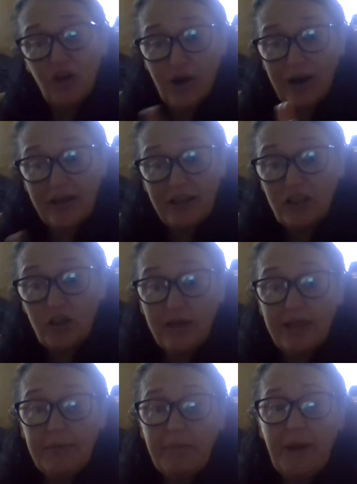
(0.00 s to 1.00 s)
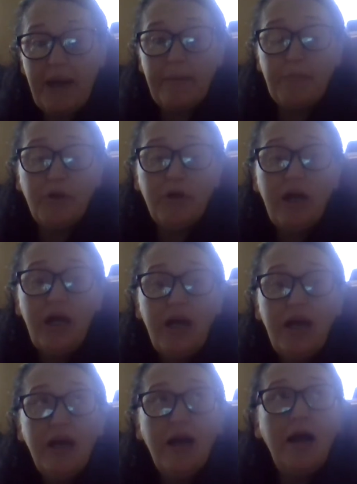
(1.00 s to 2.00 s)
they're out of toilet paper.
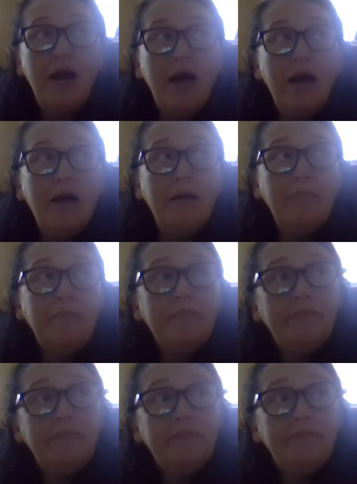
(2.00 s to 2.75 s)
Um,